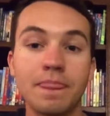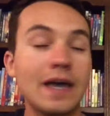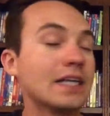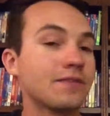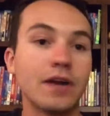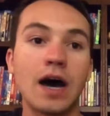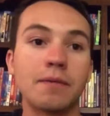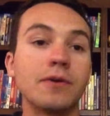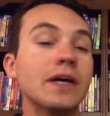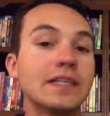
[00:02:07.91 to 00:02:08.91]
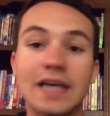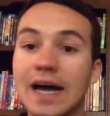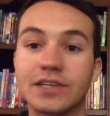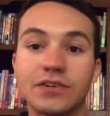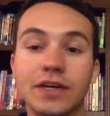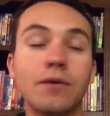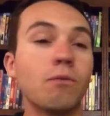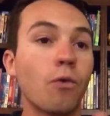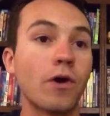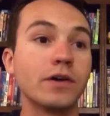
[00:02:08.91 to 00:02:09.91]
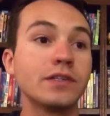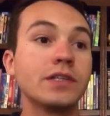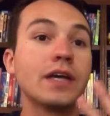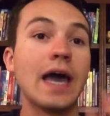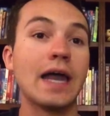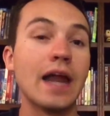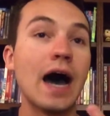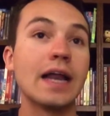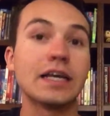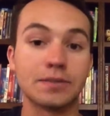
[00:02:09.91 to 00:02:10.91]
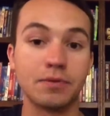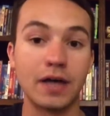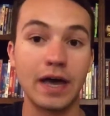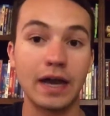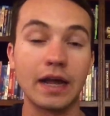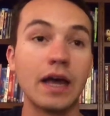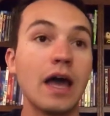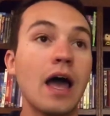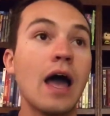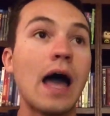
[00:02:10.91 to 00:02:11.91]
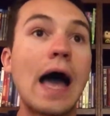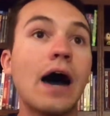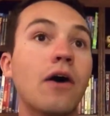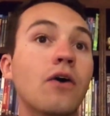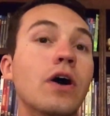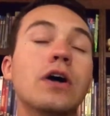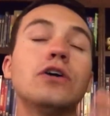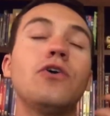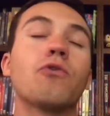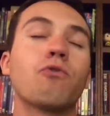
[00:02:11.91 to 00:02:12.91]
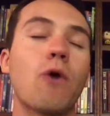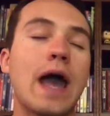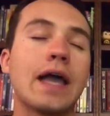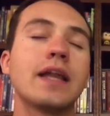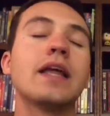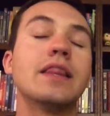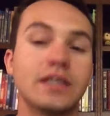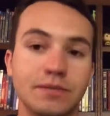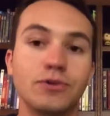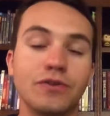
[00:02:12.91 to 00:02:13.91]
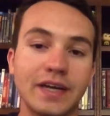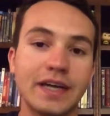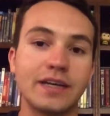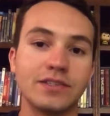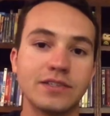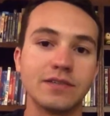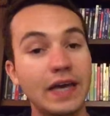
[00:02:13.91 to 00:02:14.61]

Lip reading: It's phenomenal. It's excellent. Words cannot explain how great this movie is.